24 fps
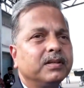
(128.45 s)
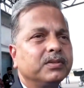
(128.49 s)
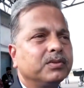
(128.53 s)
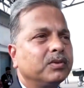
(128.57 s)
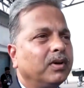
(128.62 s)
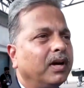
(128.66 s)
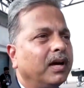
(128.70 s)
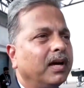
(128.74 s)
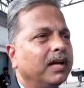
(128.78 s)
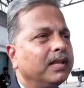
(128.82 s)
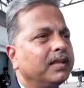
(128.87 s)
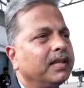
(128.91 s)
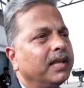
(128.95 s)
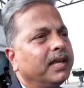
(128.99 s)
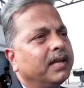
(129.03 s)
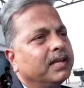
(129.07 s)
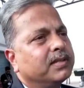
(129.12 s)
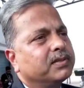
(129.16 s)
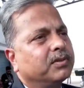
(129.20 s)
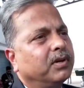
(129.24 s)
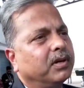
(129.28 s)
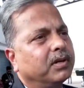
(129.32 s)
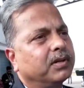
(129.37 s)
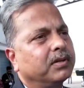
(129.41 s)
So I think
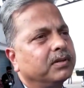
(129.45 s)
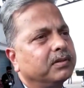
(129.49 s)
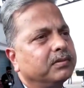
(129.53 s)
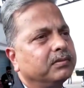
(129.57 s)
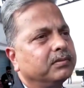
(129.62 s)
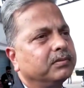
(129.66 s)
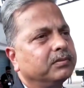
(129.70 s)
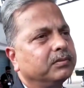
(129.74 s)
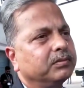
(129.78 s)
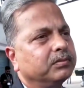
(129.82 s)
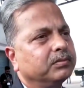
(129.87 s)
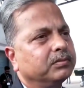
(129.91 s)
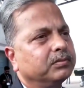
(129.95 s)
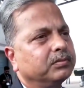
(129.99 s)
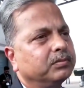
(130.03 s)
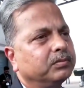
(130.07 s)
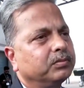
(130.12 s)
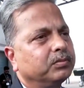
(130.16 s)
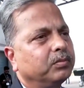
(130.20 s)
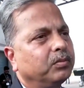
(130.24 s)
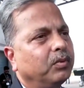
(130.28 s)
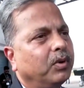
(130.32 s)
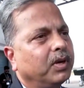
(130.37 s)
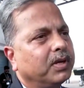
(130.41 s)
it's got
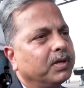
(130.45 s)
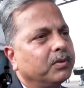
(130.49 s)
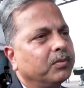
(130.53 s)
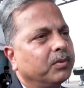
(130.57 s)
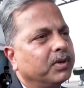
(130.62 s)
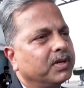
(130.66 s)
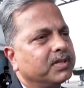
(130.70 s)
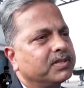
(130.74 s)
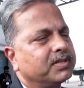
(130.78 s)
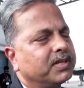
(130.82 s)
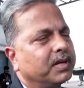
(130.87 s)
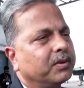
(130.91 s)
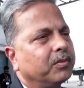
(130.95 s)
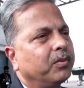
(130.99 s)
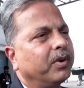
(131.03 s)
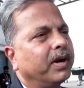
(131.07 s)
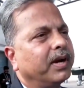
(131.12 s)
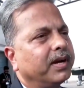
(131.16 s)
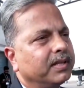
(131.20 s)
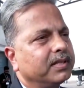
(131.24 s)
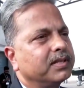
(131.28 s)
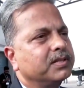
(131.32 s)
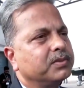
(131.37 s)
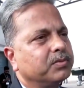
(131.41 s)
what what is
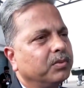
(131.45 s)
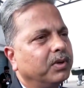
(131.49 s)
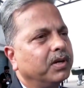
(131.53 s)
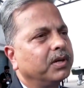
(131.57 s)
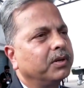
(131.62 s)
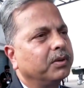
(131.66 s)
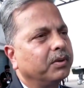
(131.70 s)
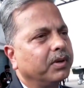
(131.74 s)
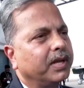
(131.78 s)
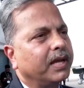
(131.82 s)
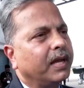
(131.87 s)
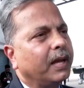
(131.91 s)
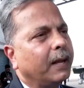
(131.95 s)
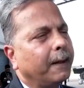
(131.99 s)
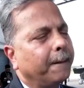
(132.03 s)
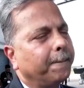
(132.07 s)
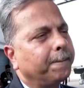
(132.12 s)
required in this world today.